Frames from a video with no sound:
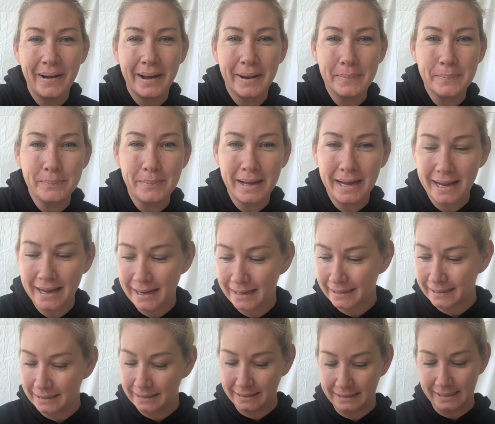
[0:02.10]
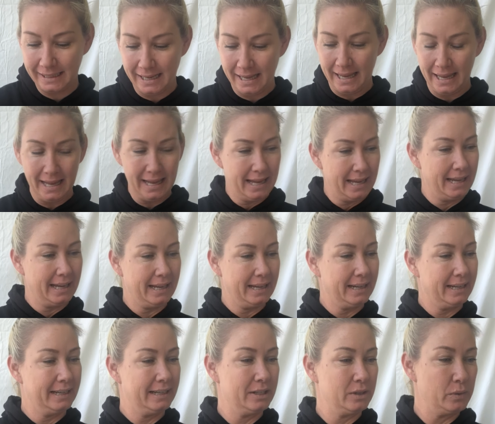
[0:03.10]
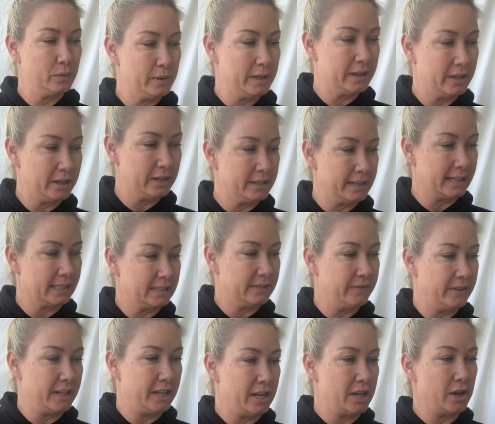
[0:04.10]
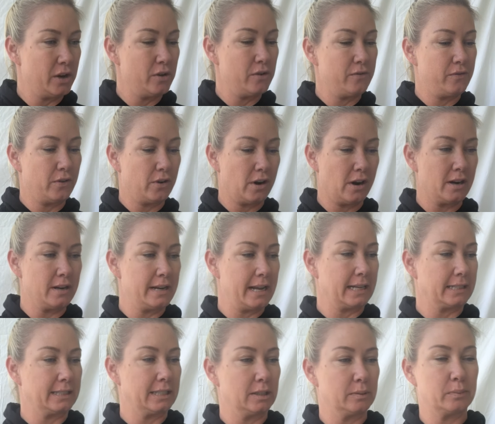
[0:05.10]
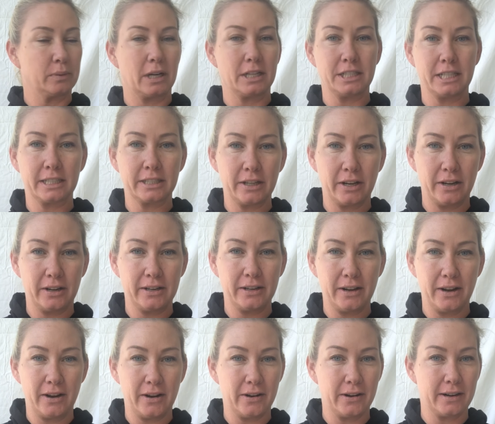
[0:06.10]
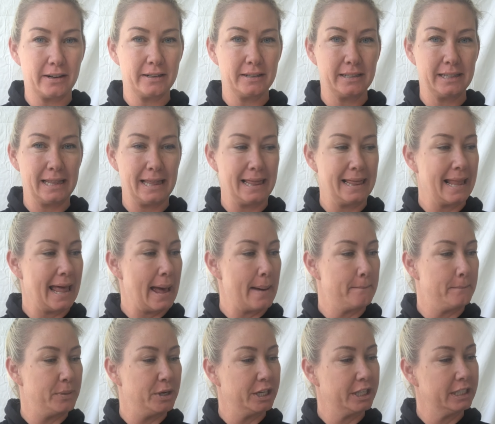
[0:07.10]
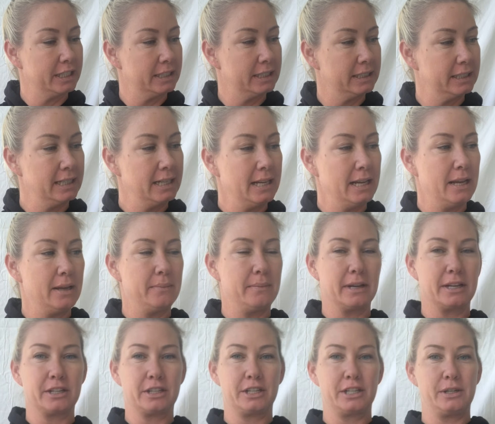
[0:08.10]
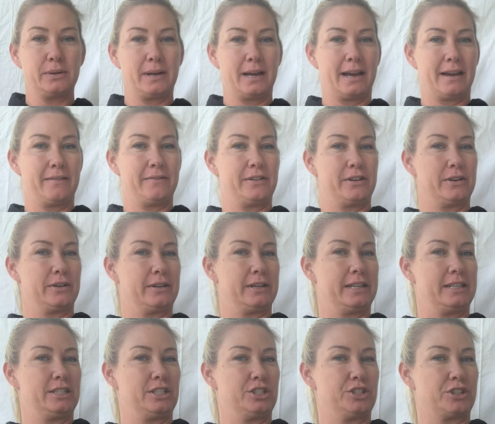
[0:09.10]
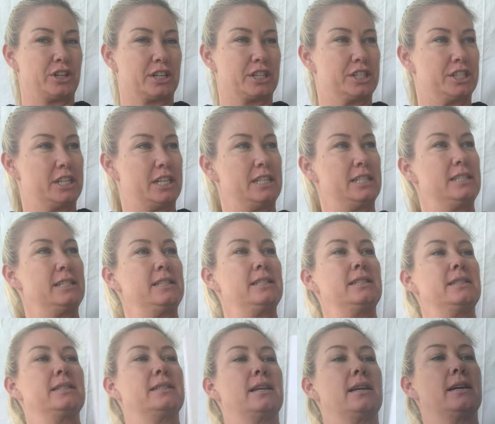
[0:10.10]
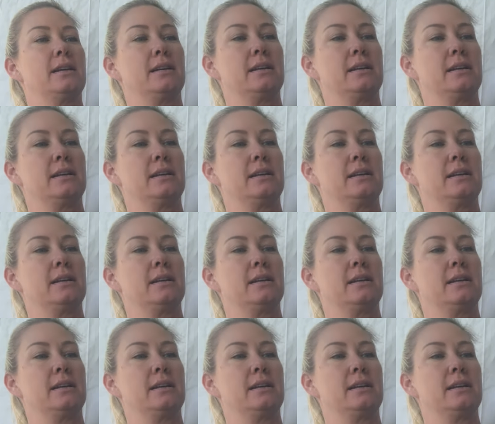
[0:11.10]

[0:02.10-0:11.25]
I'm back, and with our next video for our next little project on our Lapbook. Make sure you have your instructions,